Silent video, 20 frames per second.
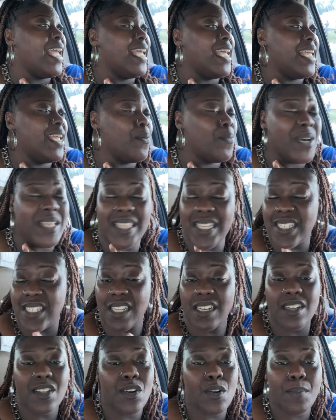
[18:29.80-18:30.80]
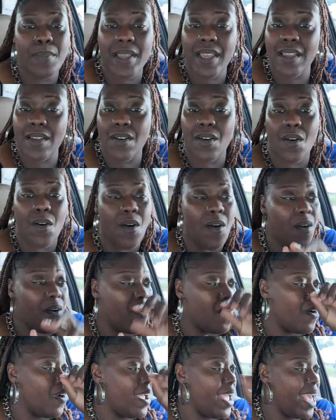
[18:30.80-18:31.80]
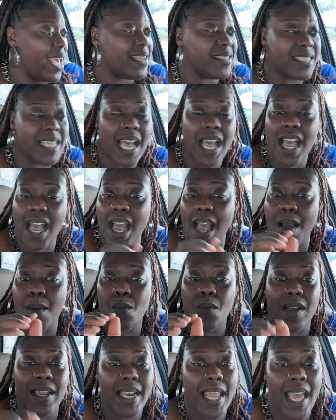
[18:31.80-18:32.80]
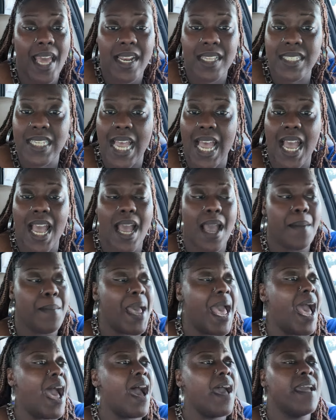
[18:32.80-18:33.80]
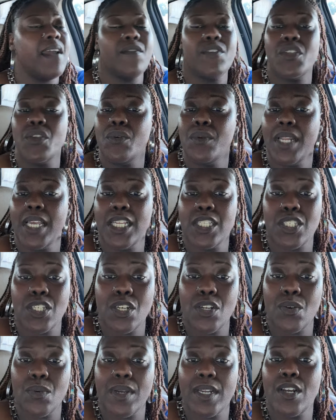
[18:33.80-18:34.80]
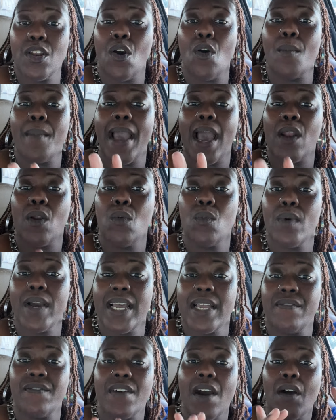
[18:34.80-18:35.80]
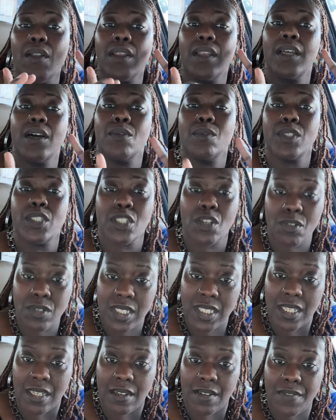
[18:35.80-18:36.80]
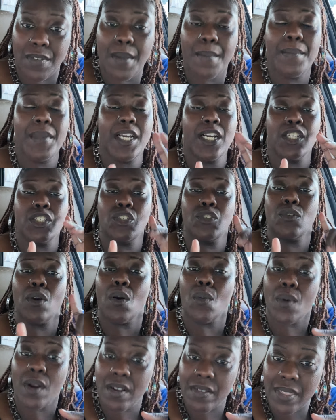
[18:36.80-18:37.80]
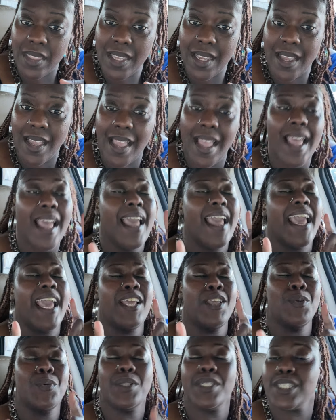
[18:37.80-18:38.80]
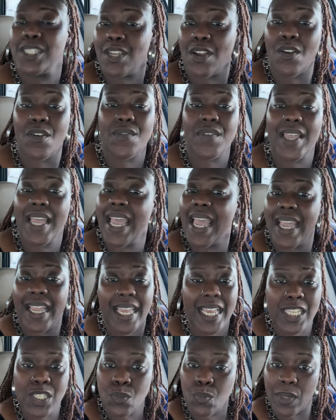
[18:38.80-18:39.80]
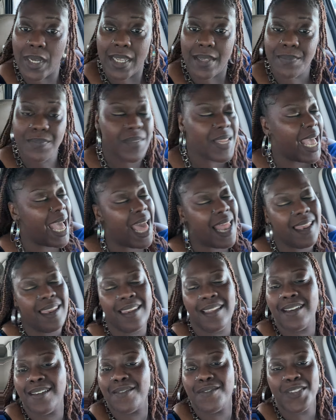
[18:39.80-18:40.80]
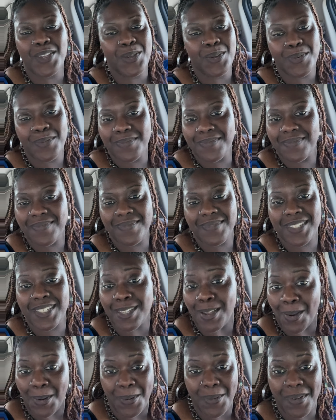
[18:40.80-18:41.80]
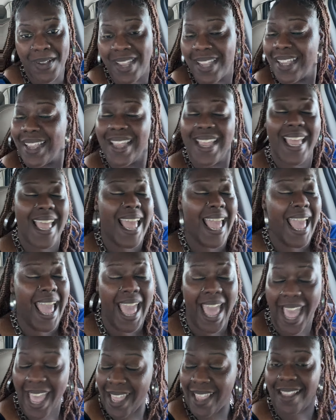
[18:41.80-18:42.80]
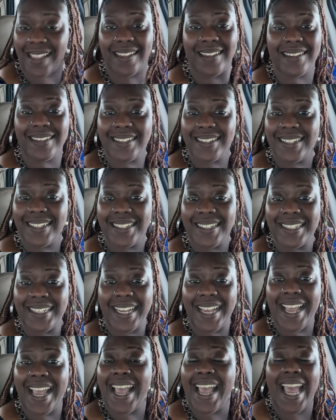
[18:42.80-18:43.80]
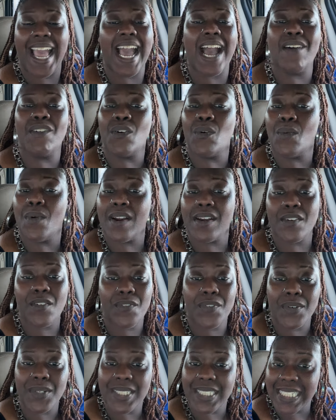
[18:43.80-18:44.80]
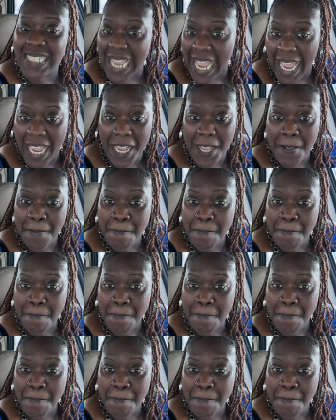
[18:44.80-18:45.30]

Whether it's a little bit at a time, one day at a time, however you need to do it, no matter what, fall in love with yourself because you are worth it and you deserve it. And guess what? I love you. So, hey, have a wonderful day.